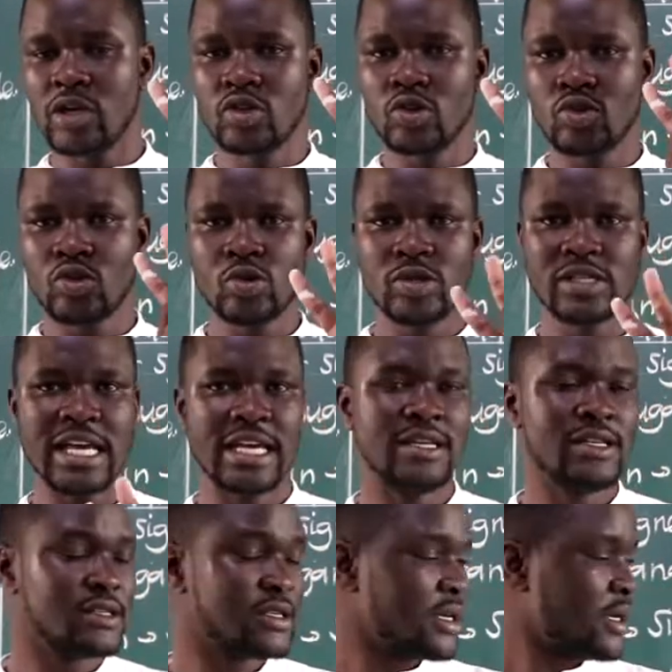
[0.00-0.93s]
to two
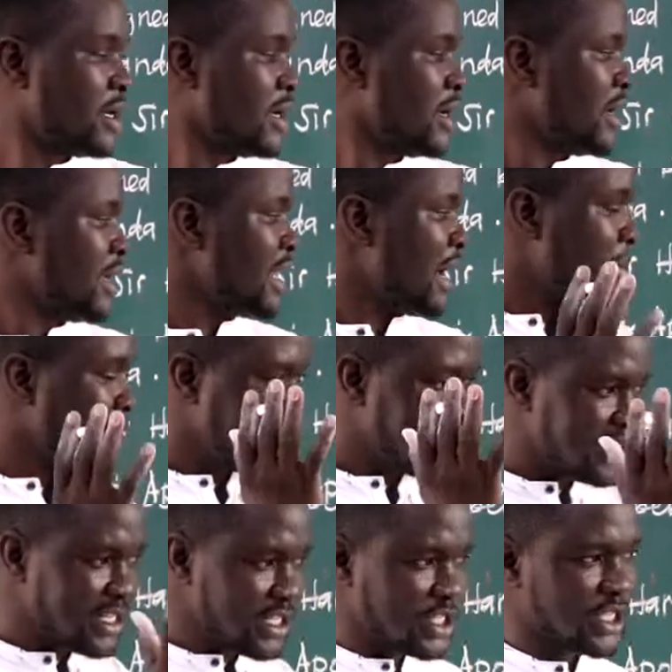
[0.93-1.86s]
sides. The
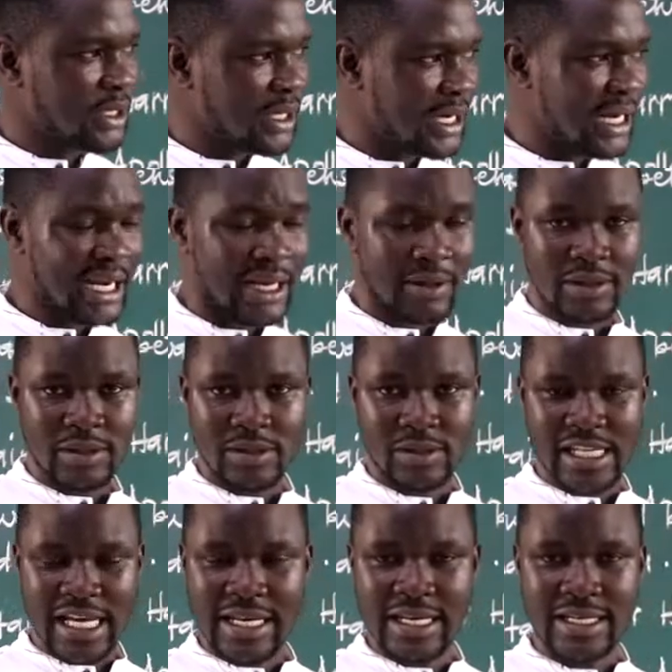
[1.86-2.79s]
British
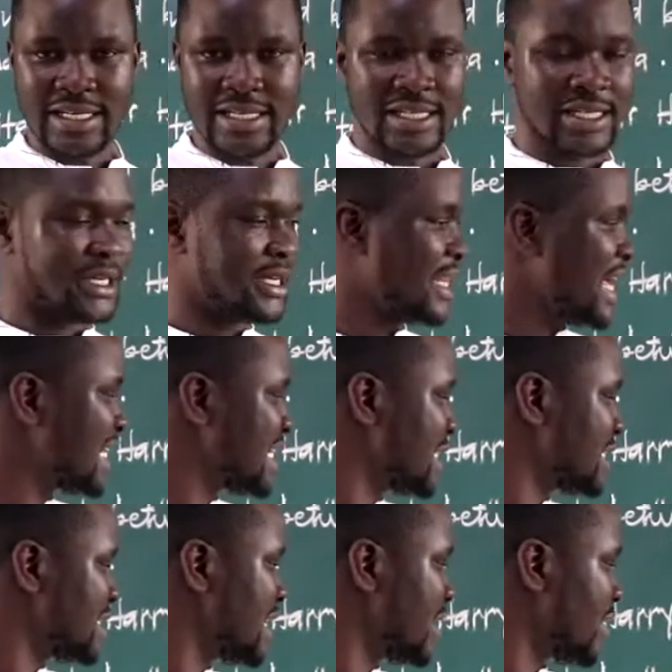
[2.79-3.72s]
side, that
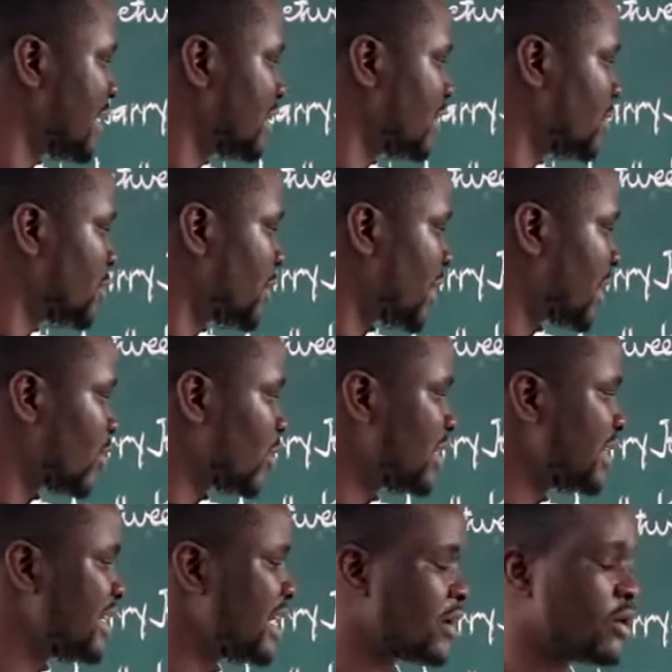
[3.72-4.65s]
is the one we are
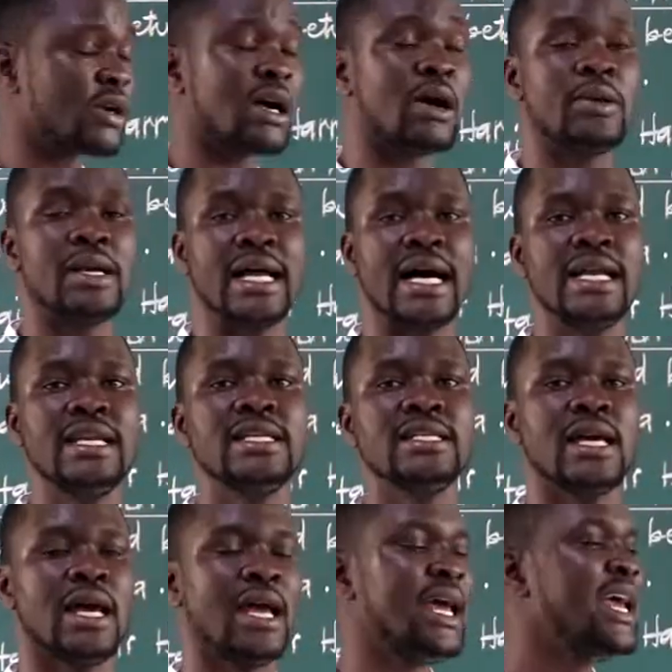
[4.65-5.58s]
calling the Crown land,
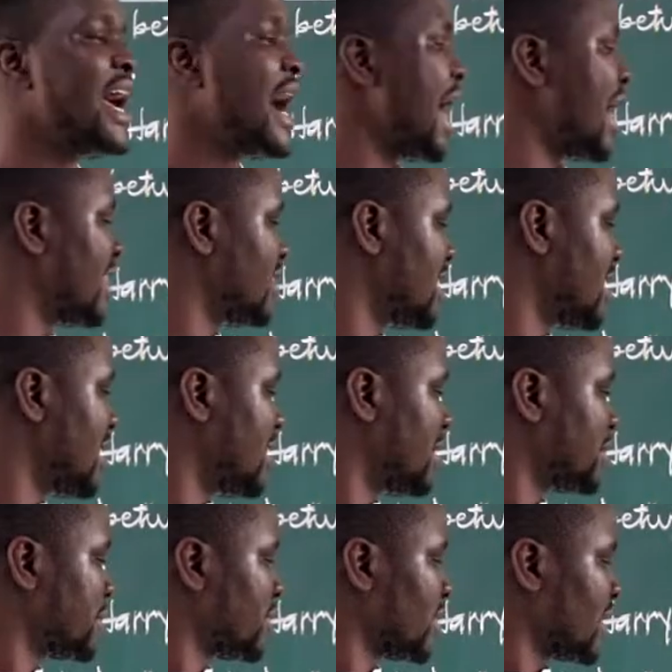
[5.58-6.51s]
and
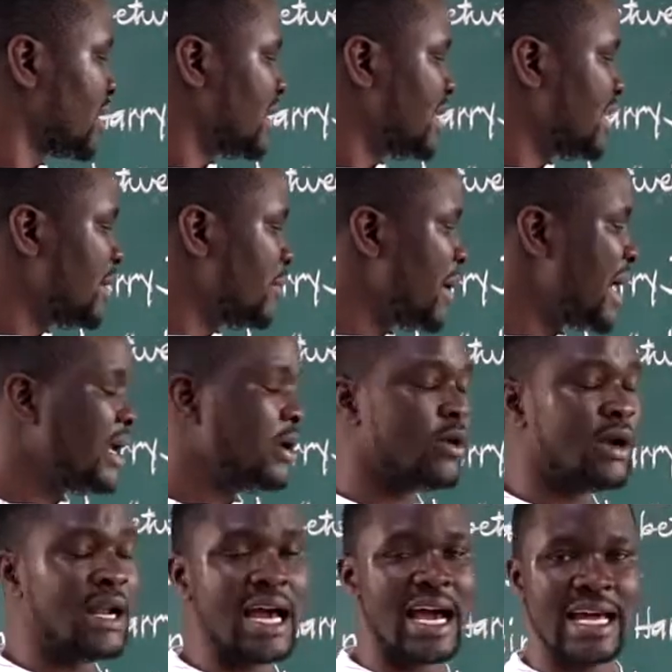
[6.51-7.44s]
then the
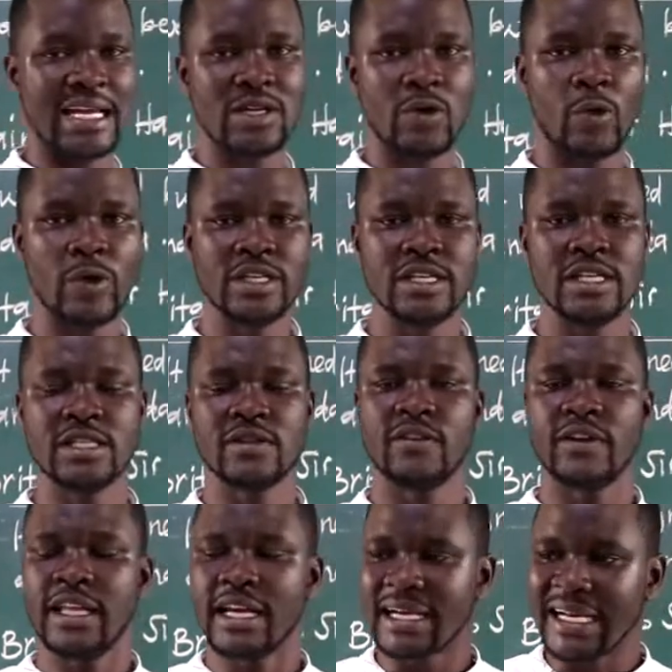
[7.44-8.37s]
Milo land, which is
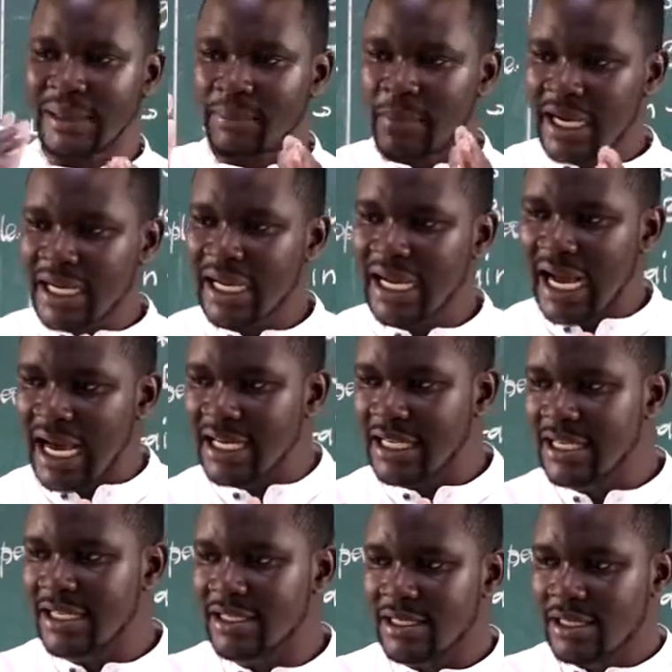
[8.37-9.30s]
for the Kabaka and
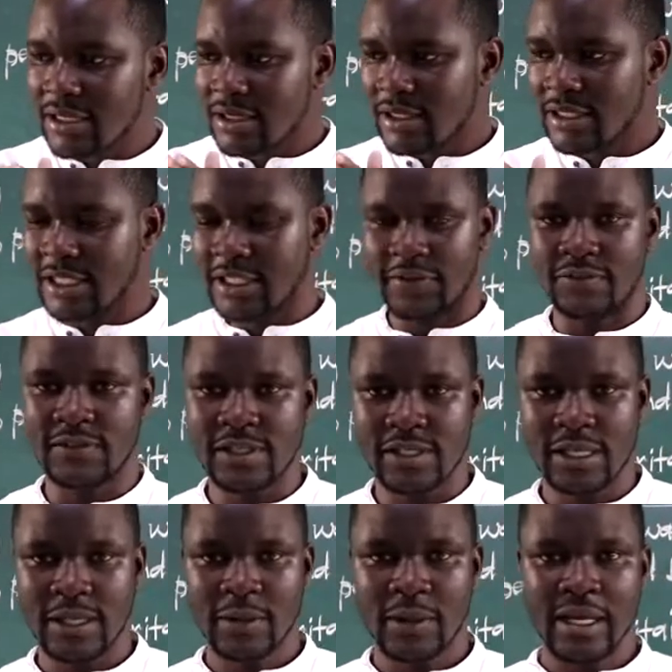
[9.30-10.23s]
his
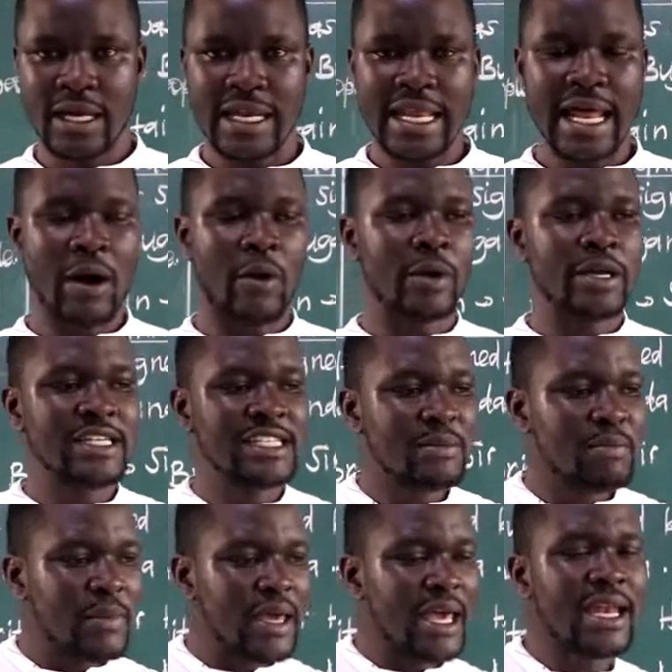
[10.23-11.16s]
chiefs. Now, it
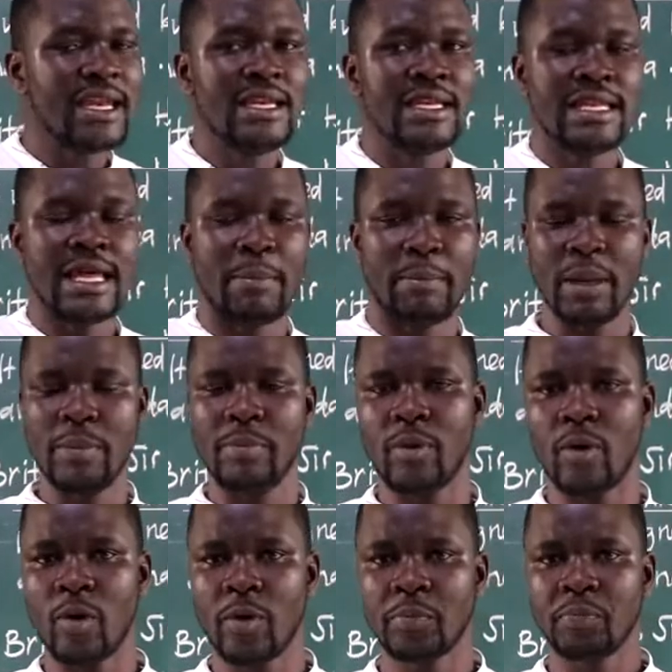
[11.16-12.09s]
made the
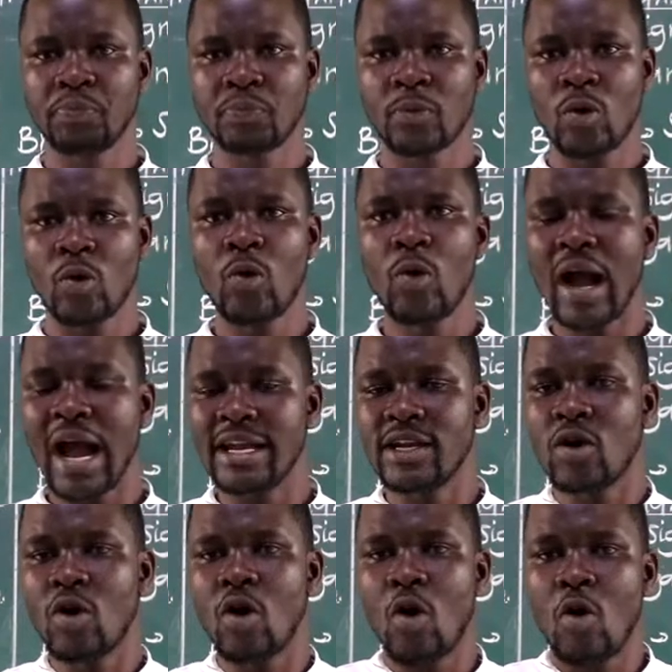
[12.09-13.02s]
people who
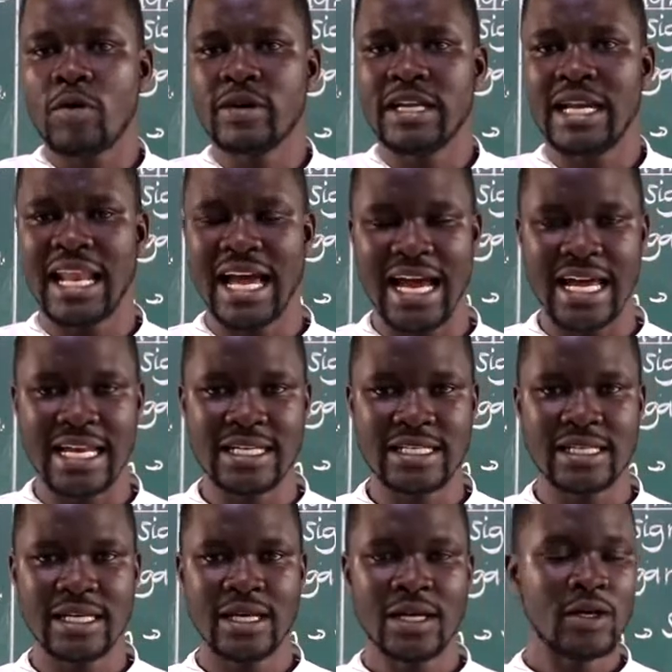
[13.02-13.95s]
had owned the land
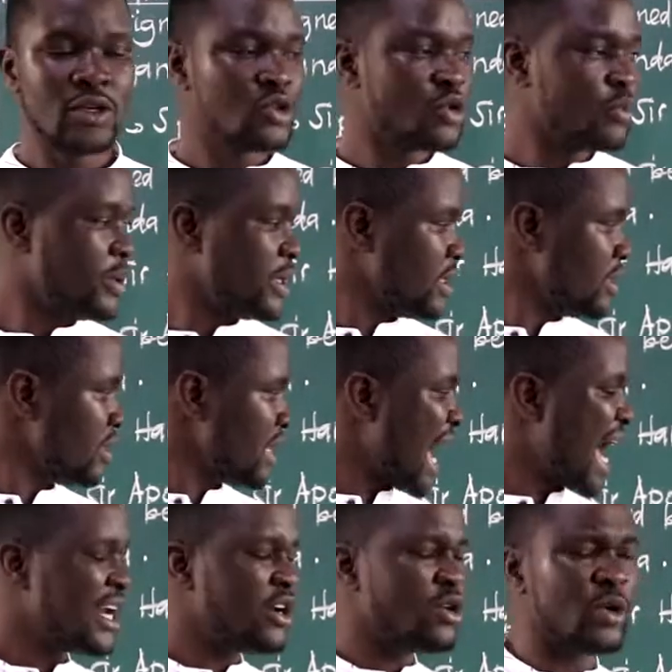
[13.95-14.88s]
to be
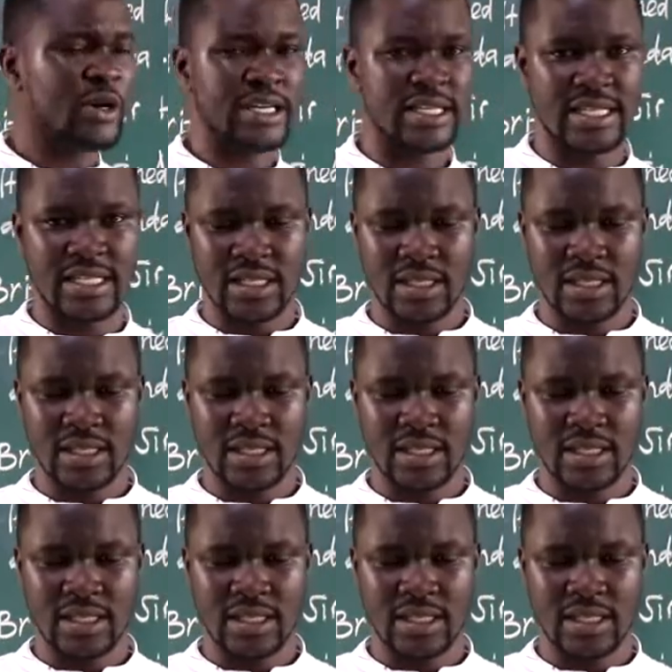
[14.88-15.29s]
annoyed.